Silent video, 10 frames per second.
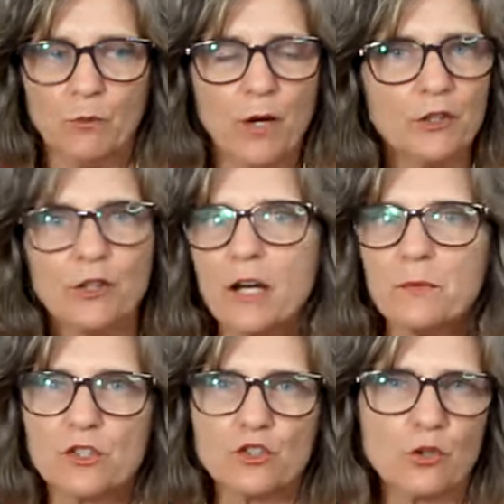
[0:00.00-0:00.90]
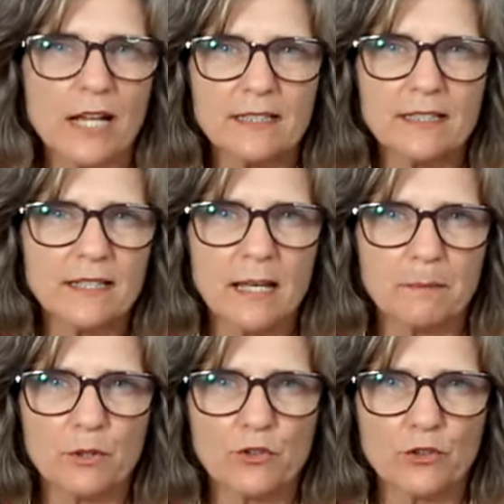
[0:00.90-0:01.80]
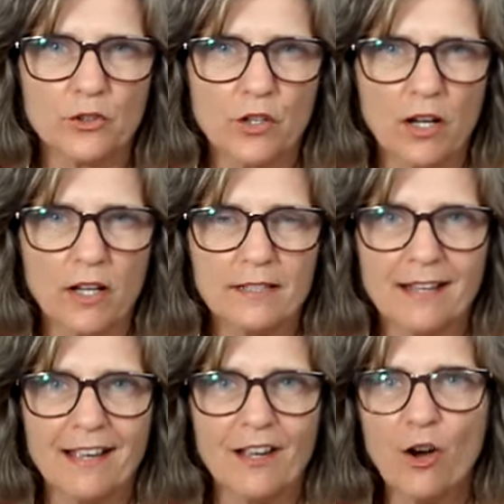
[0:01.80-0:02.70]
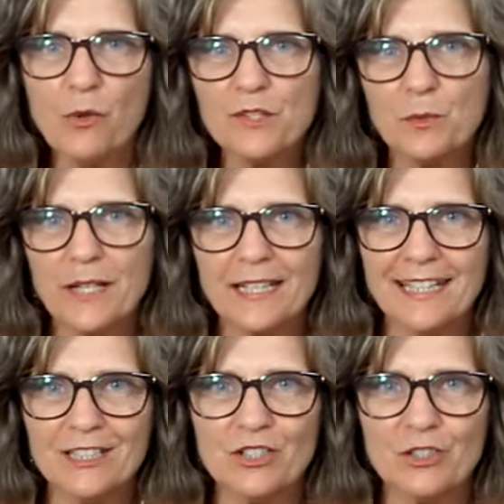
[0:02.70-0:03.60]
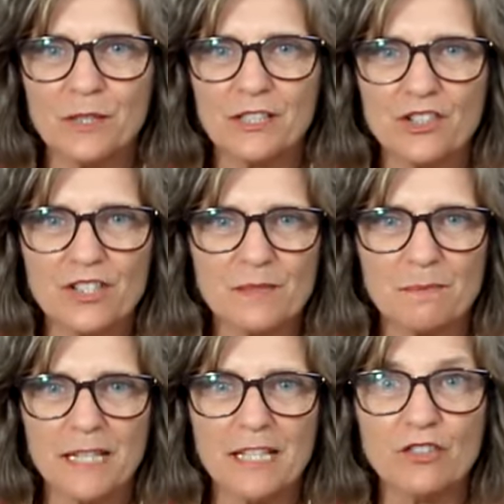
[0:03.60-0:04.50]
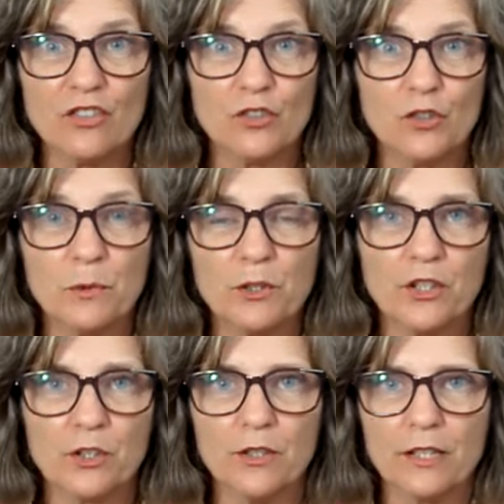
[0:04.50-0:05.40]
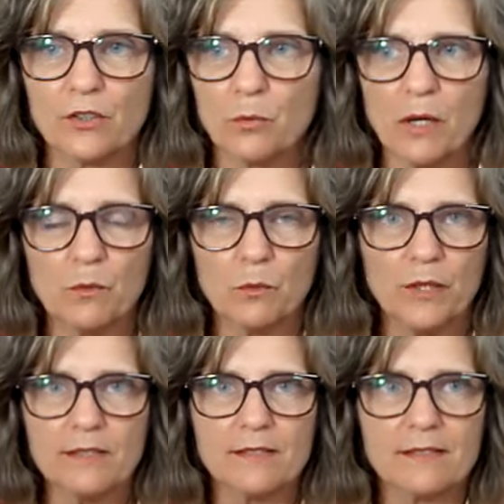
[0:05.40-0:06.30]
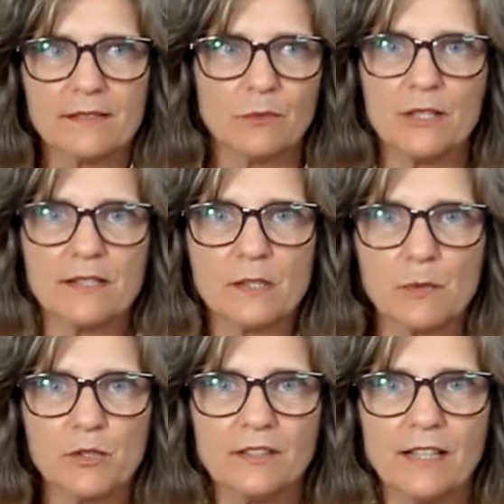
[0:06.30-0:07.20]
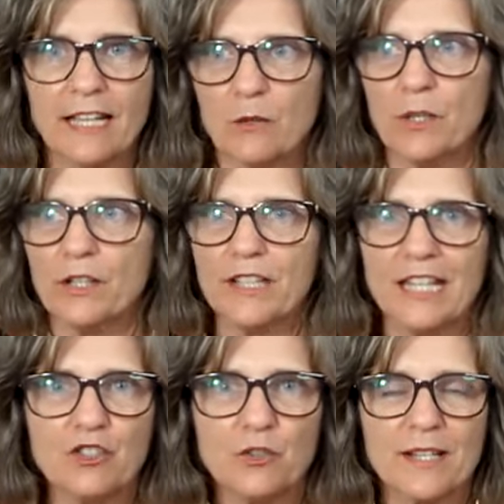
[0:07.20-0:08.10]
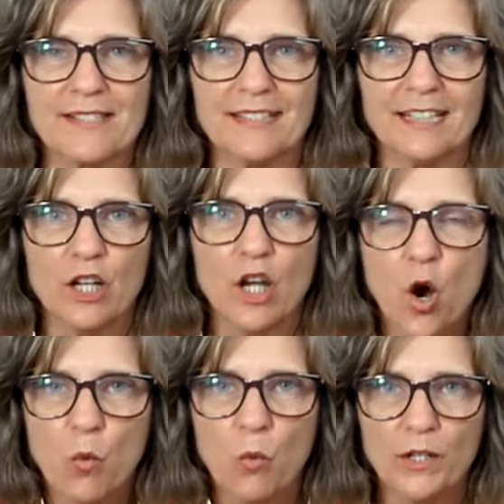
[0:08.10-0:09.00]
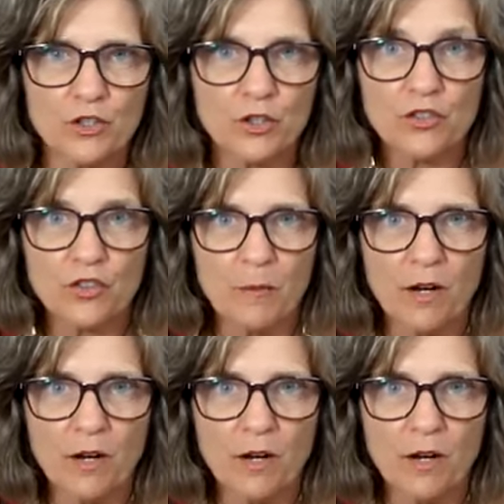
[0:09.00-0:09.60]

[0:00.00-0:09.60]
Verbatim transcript: whether I was attracted to that person or not, I always went into it just being super curious. What is this person like? What are they interested in? What turns them